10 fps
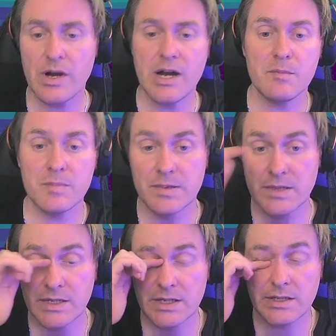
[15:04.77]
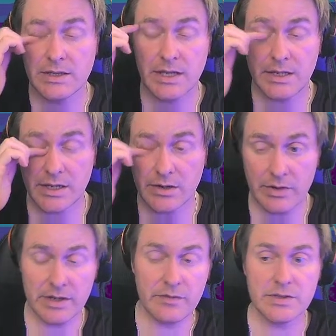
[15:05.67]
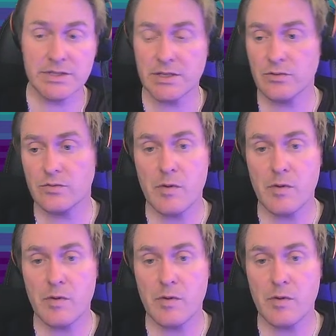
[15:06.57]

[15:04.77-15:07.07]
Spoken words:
up, that narrative still